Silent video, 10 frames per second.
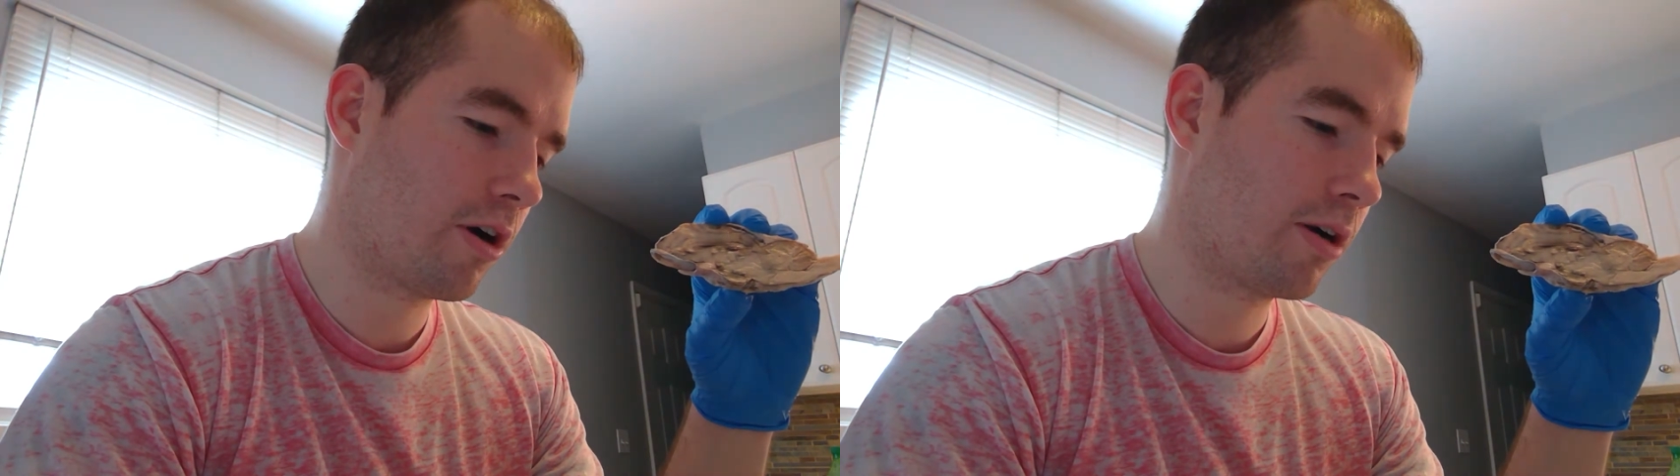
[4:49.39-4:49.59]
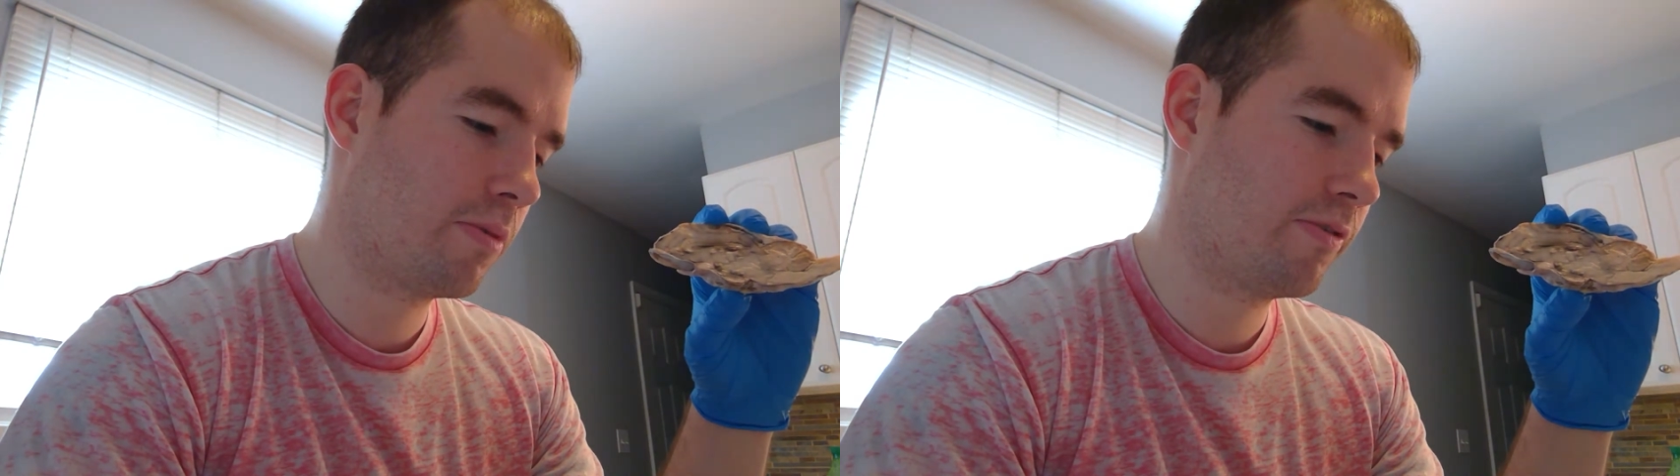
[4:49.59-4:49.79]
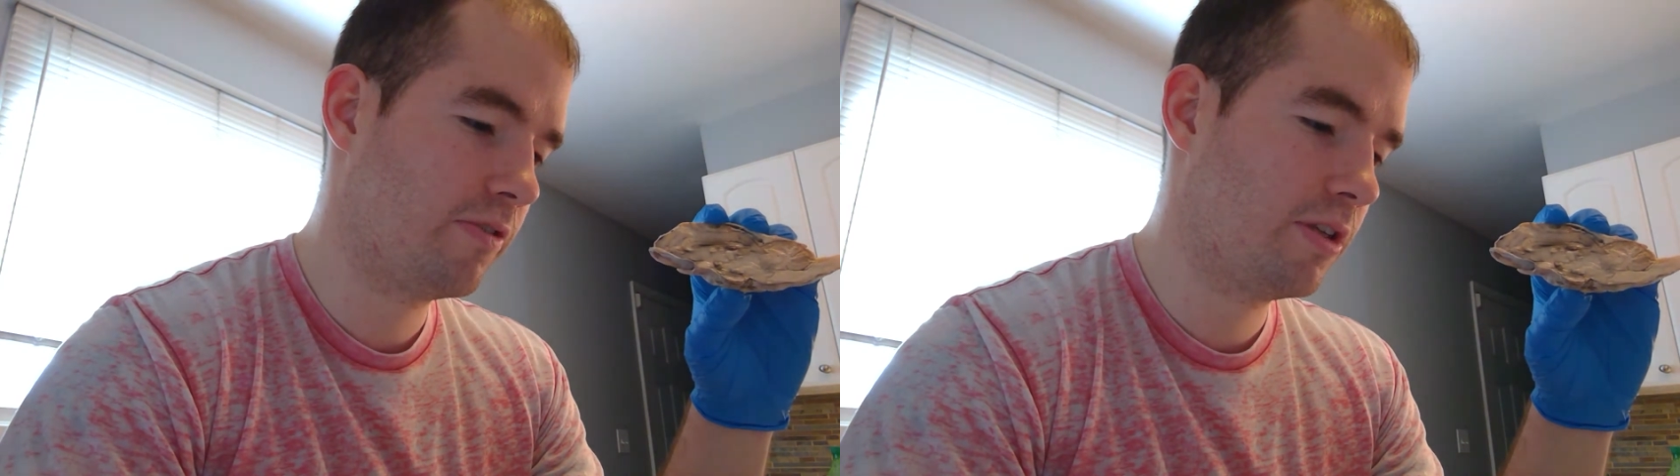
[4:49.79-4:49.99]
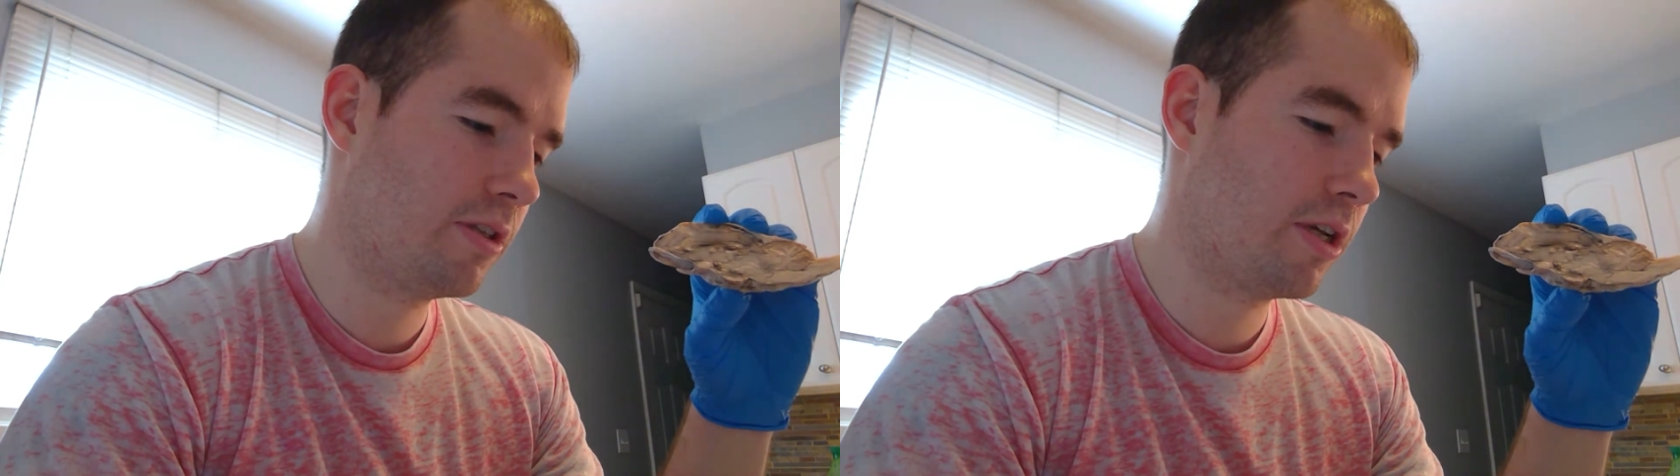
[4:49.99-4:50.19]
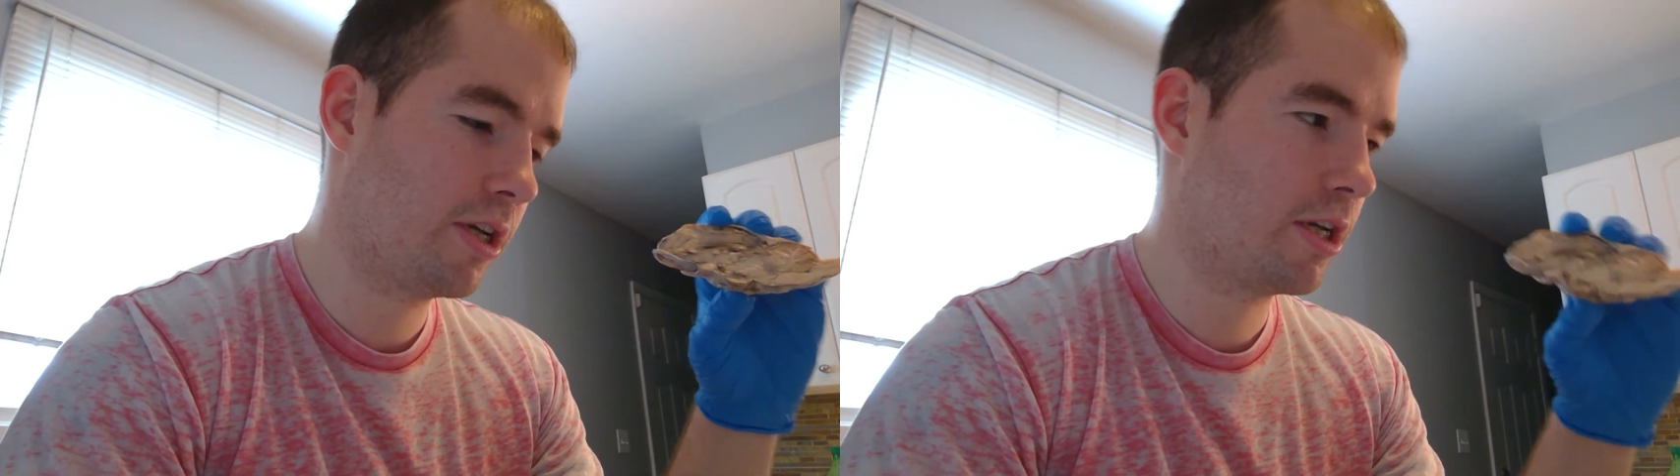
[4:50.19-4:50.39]
arbor
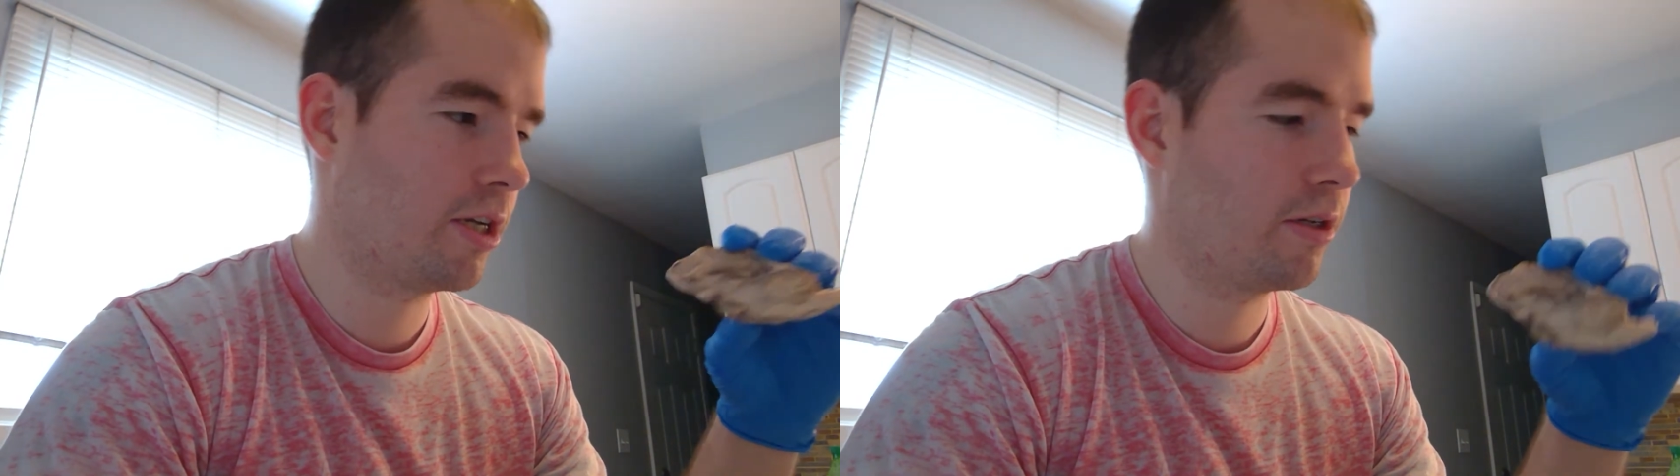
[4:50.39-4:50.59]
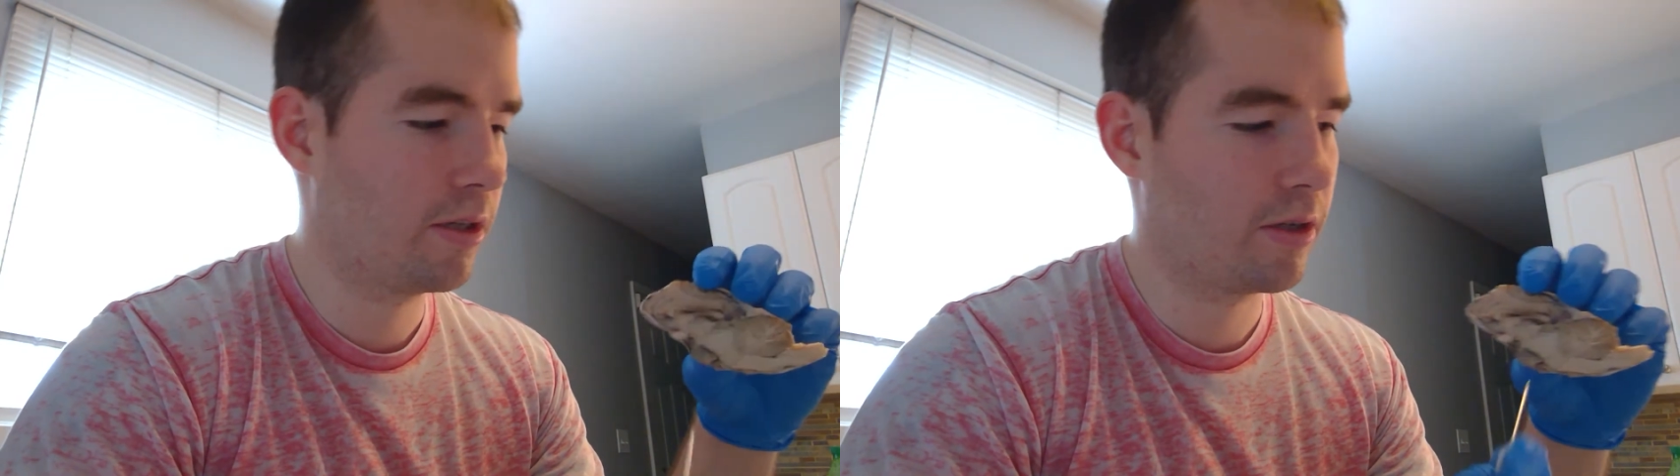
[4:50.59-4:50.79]
vitae.